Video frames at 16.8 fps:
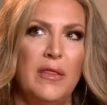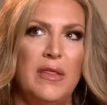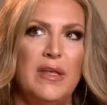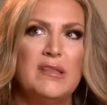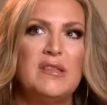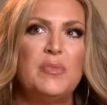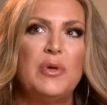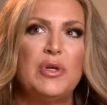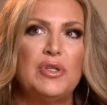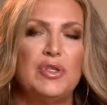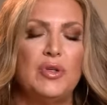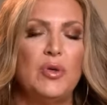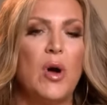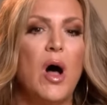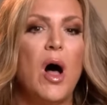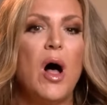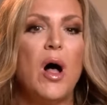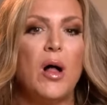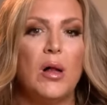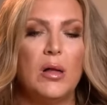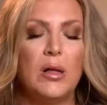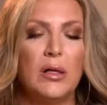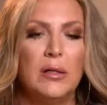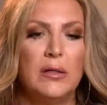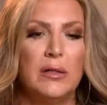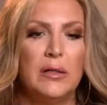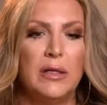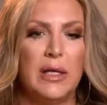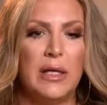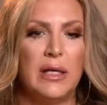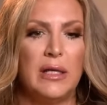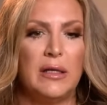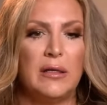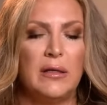this put you all
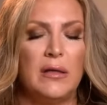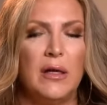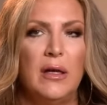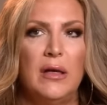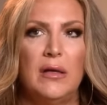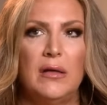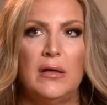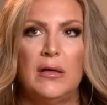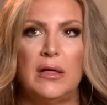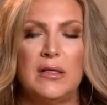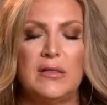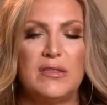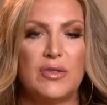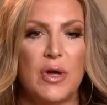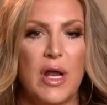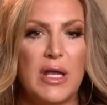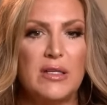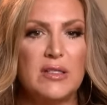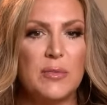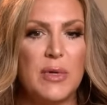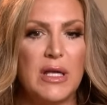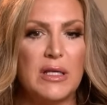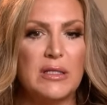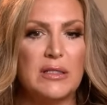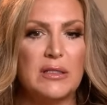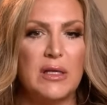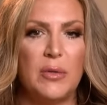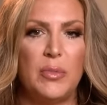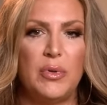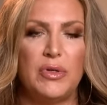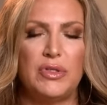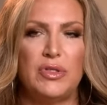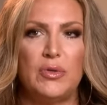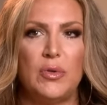in estrangement. It
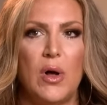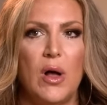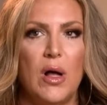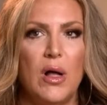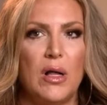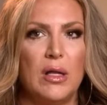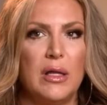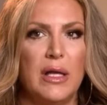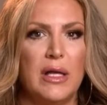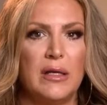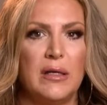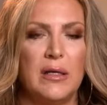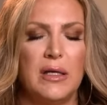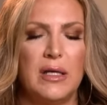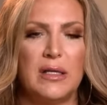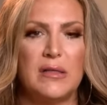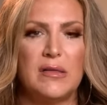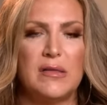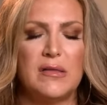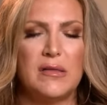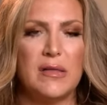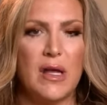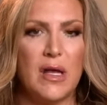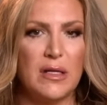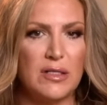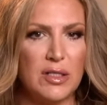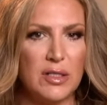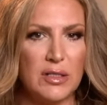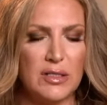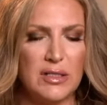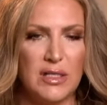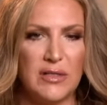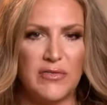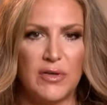put you all in, in such a
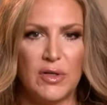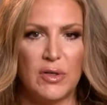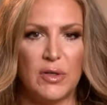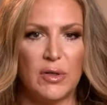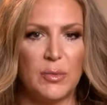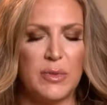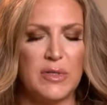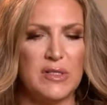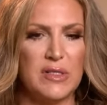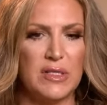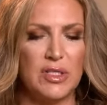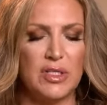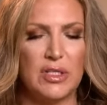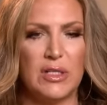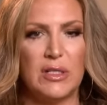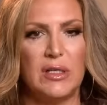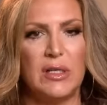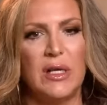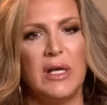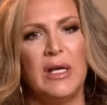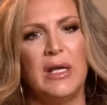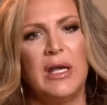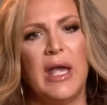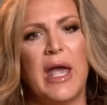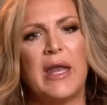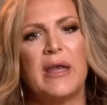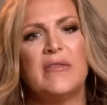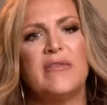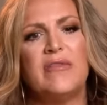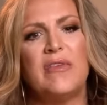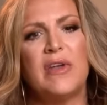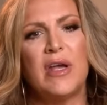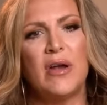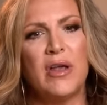difficult position, and a
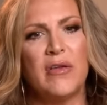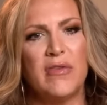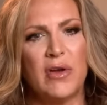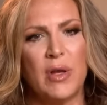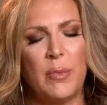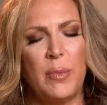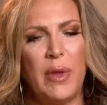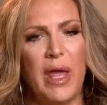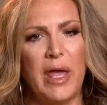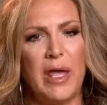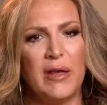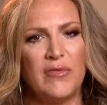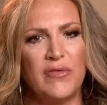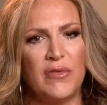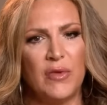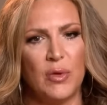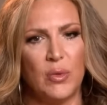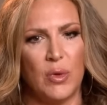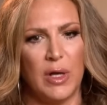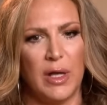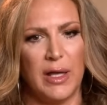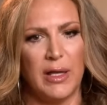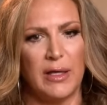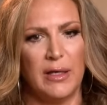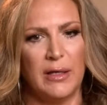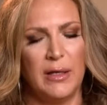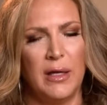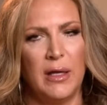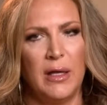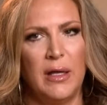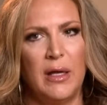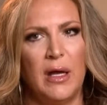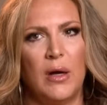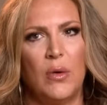very, very painful one.
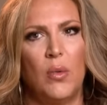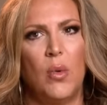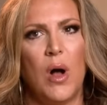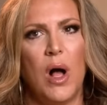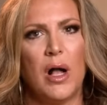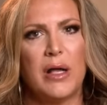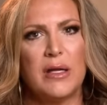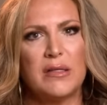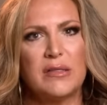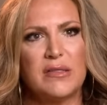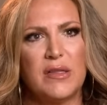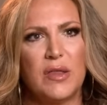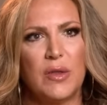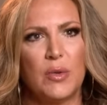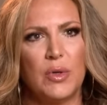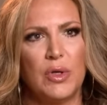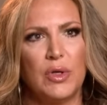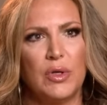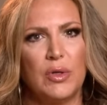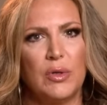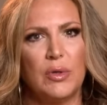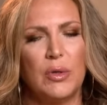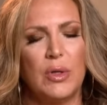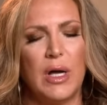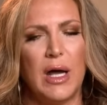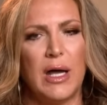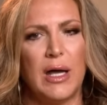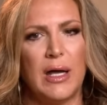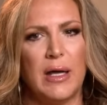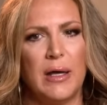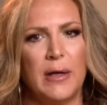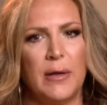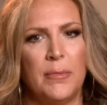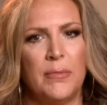Walk us through
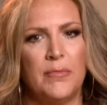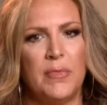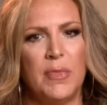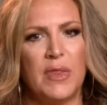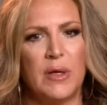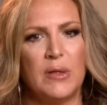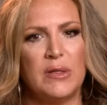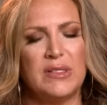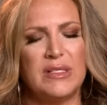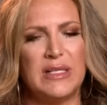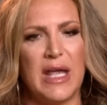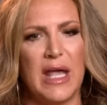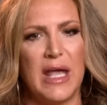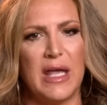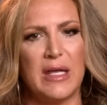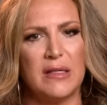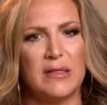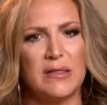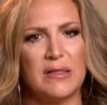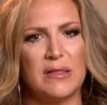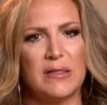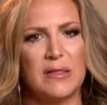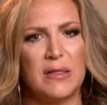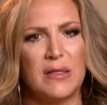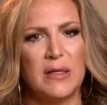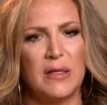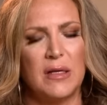um, those days